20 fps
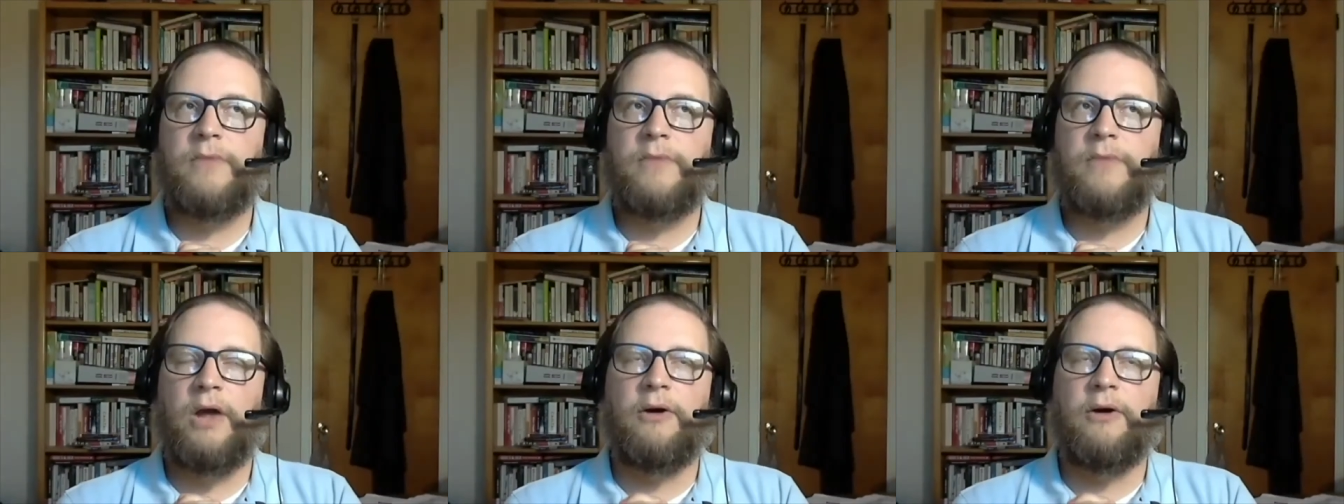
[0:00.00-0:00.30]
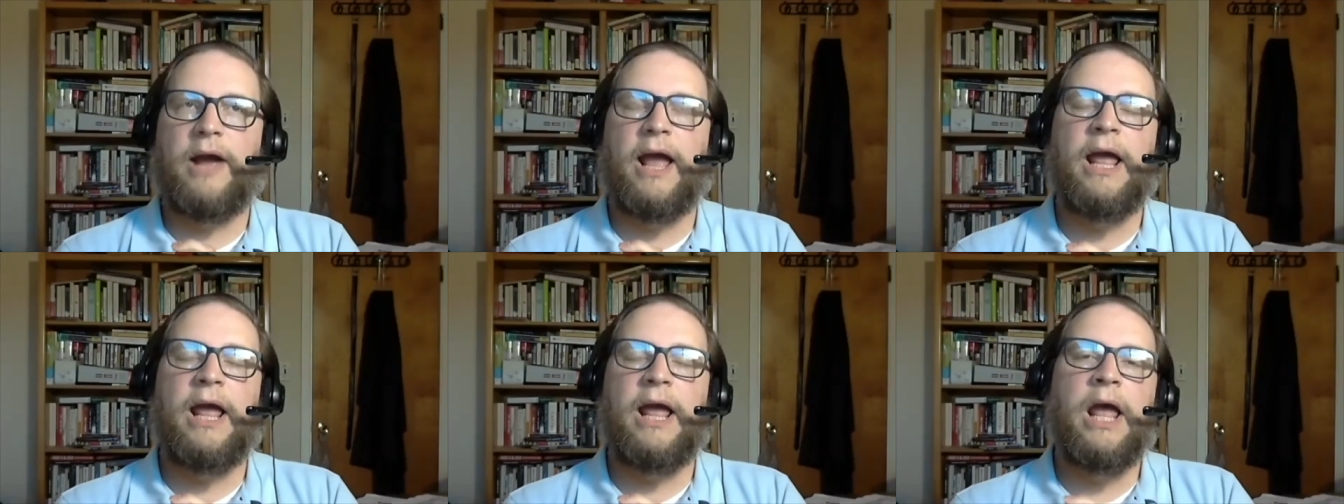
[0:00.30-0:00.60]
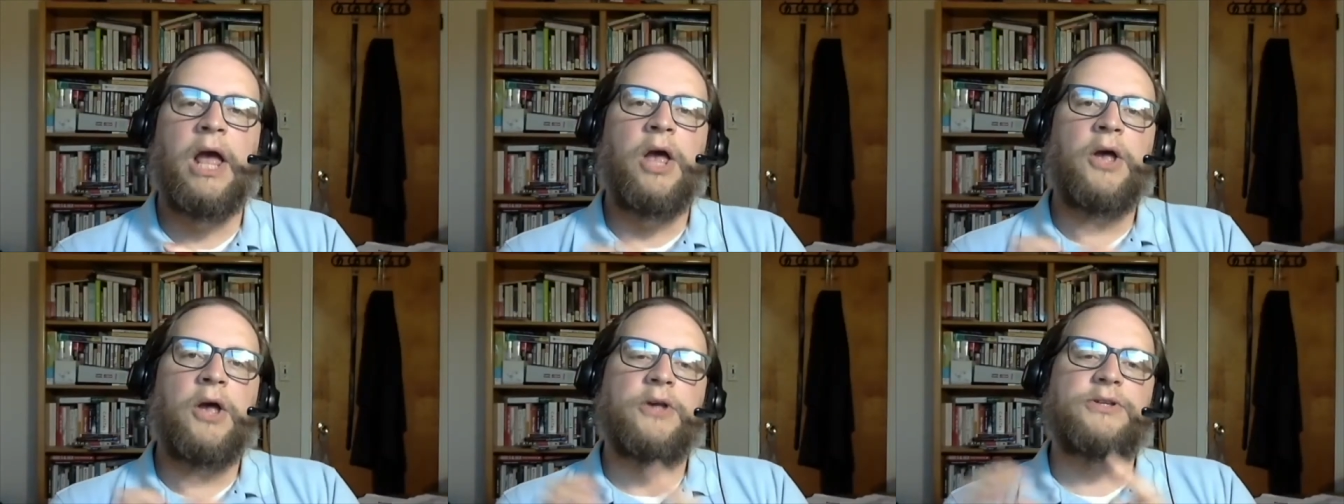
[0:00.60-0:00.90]
Okay,
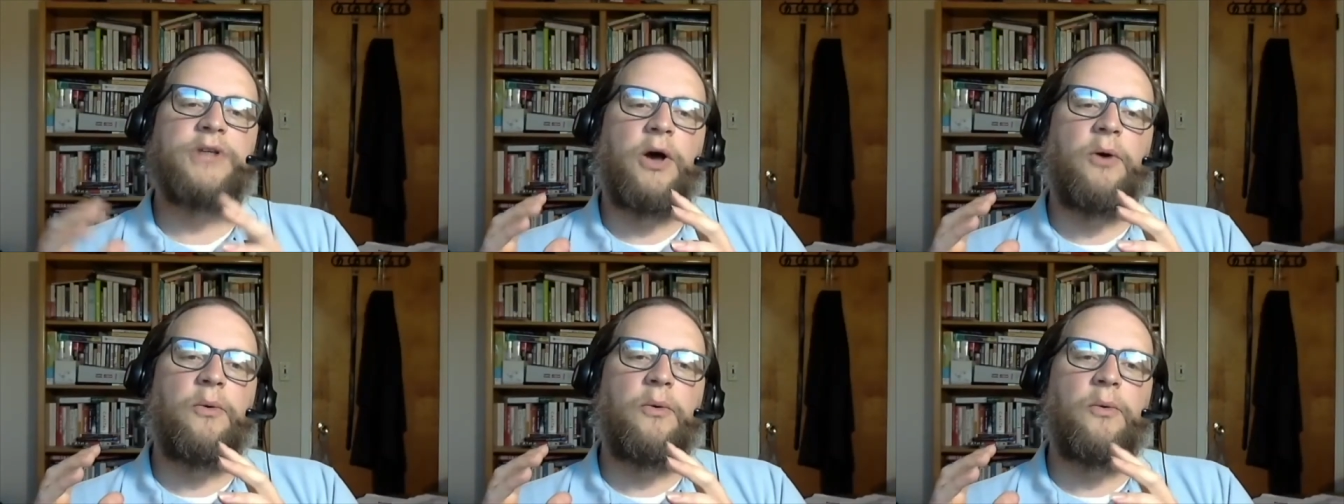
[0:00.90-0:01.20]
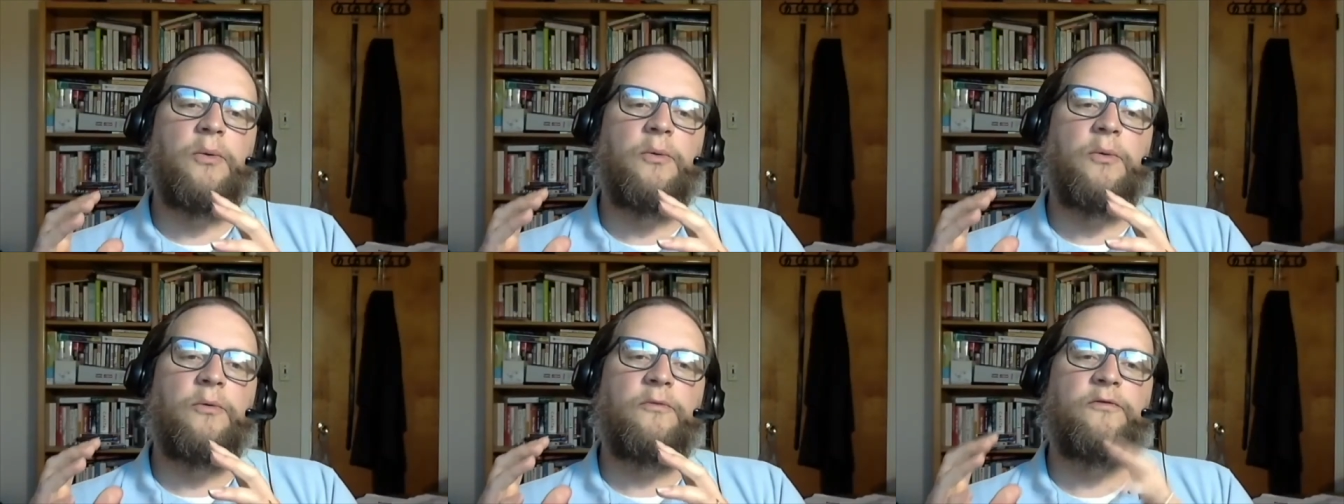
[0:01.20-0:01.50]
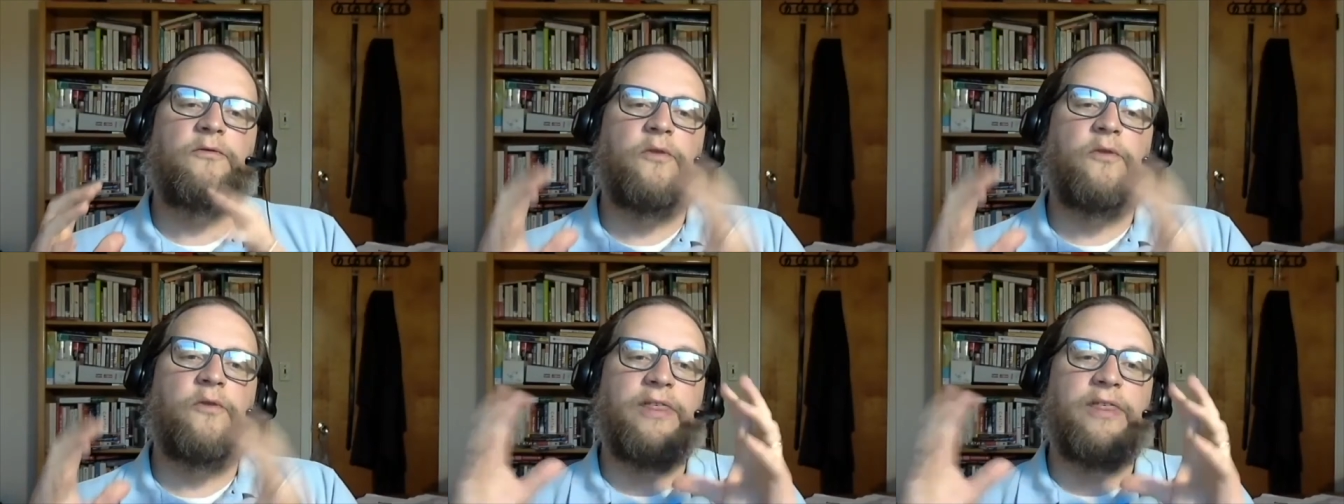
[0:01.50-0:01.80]
so
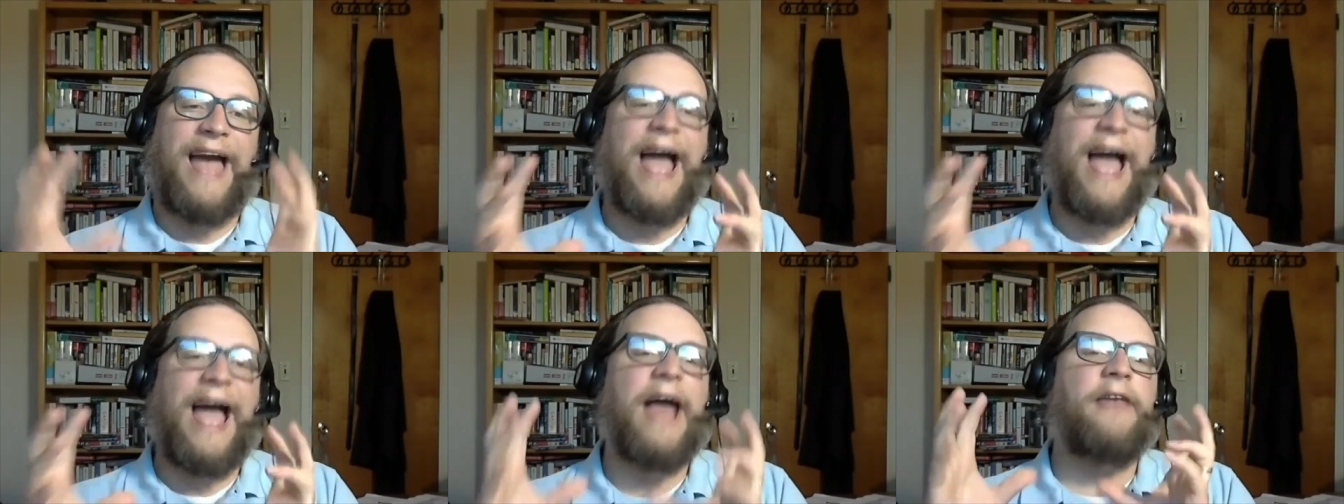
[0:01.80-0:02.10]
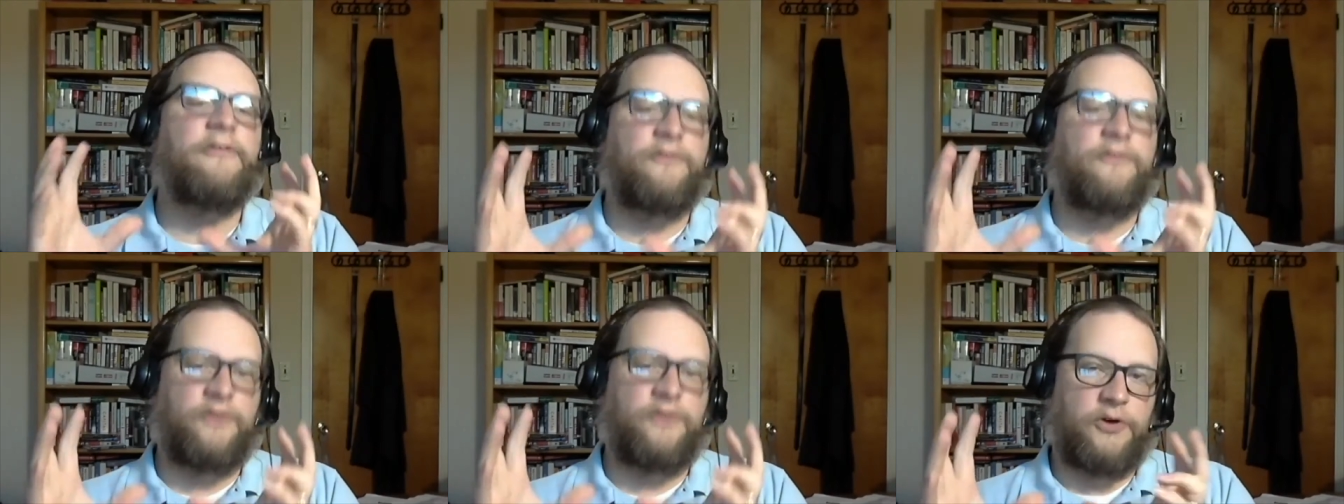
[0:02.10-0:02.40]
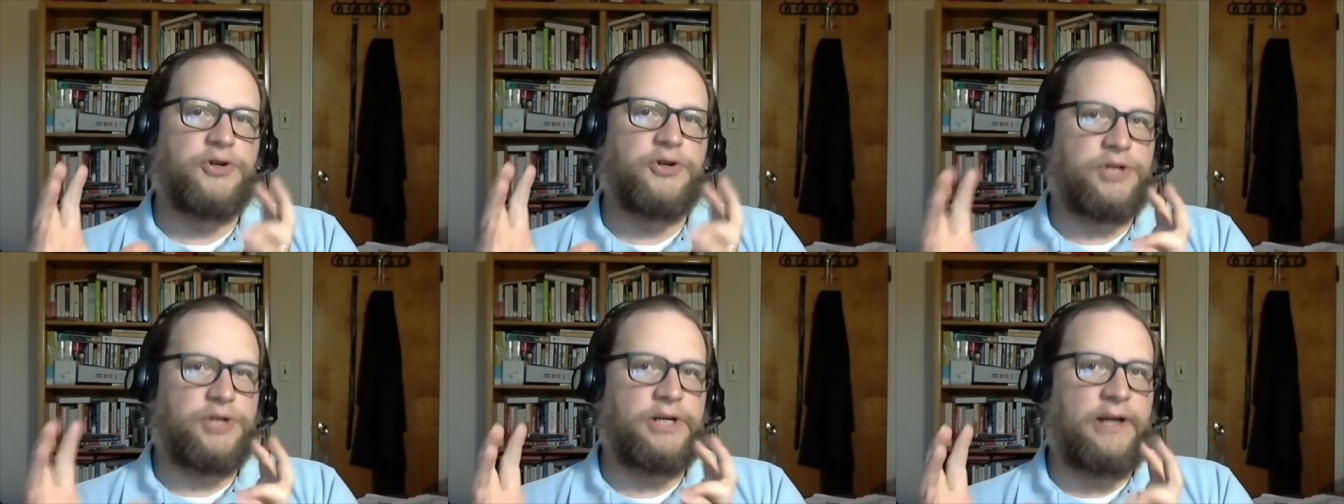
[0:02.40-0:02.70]
for that
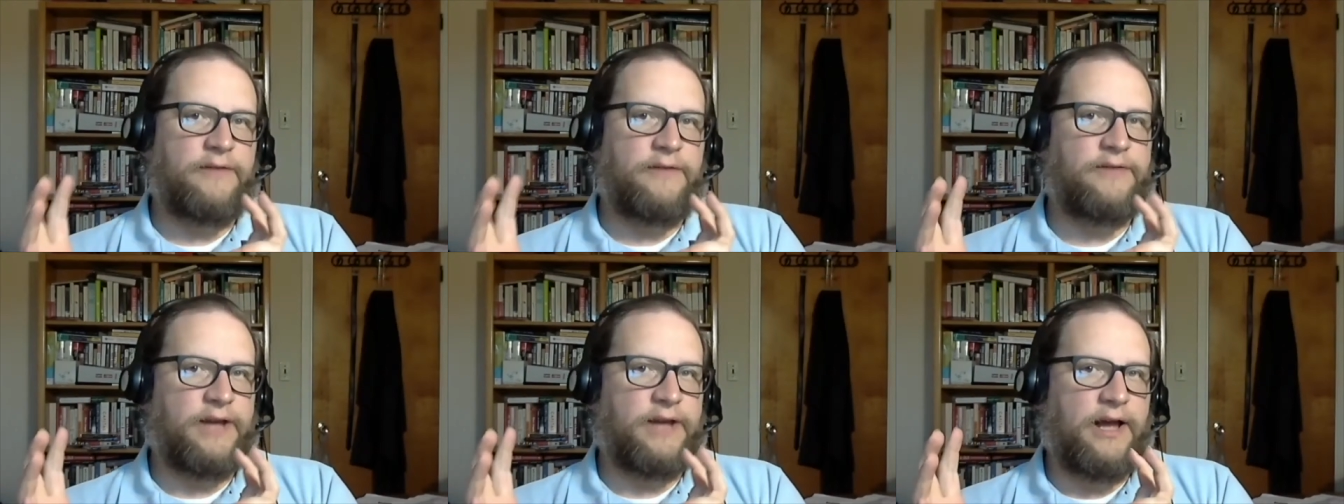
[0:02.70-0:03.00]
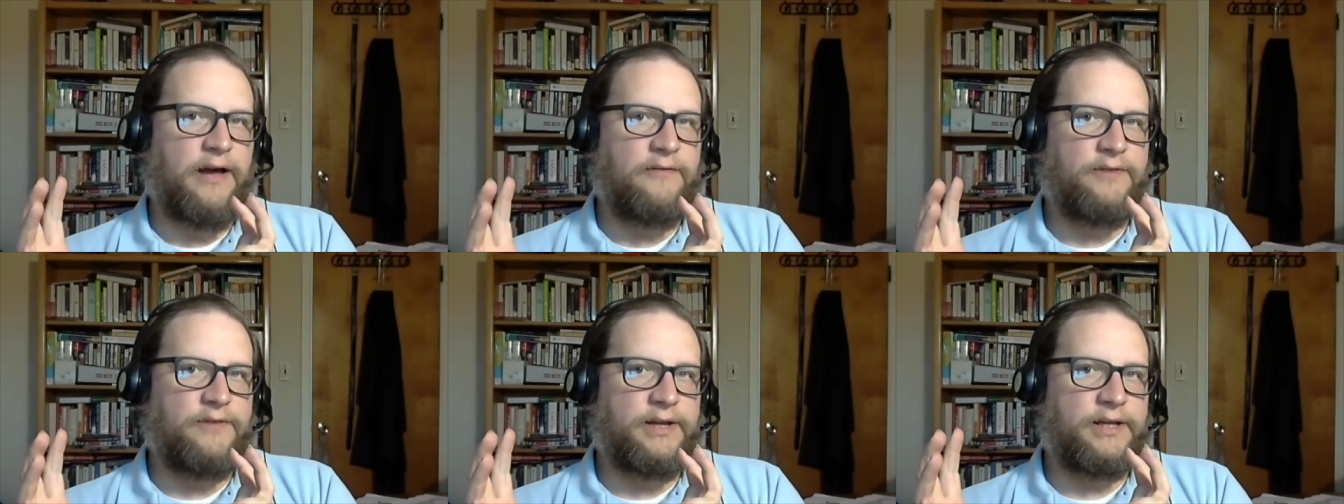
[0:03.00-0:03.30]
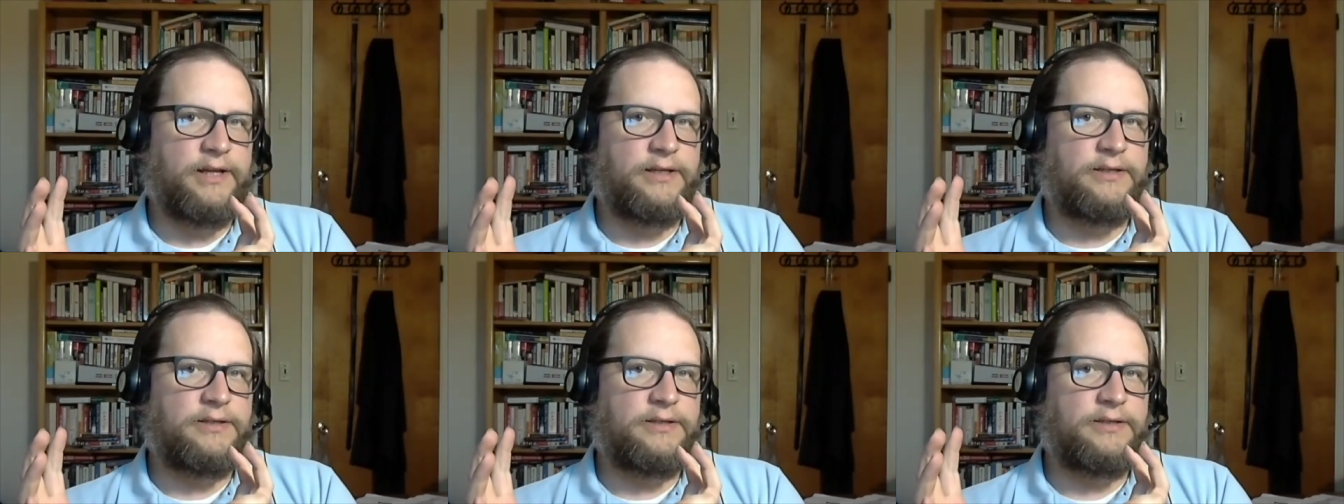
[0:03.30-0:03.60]
version of the
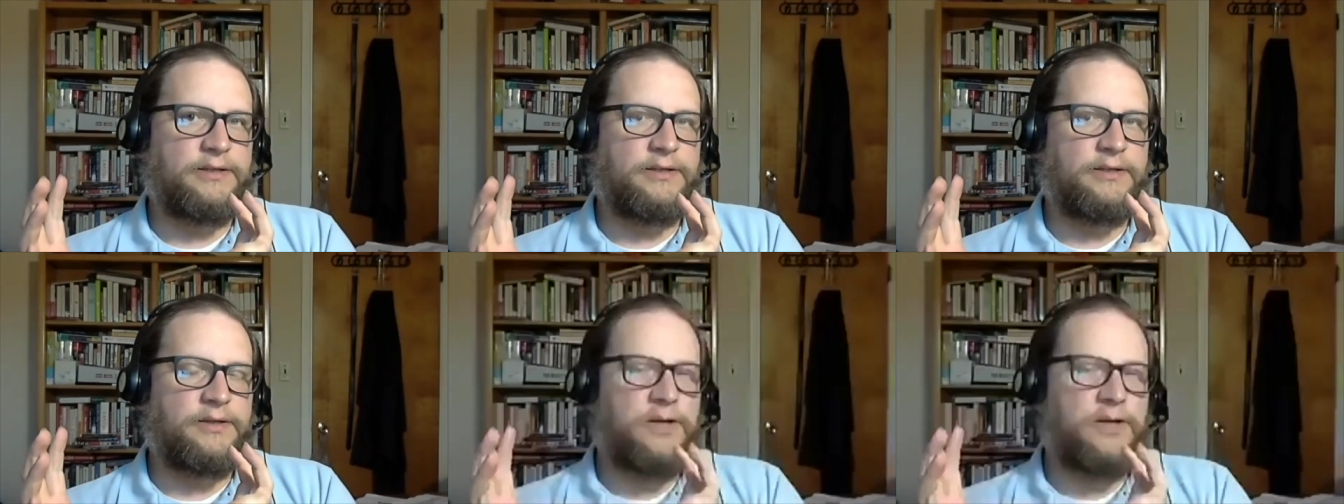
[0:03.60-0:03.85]
covenant,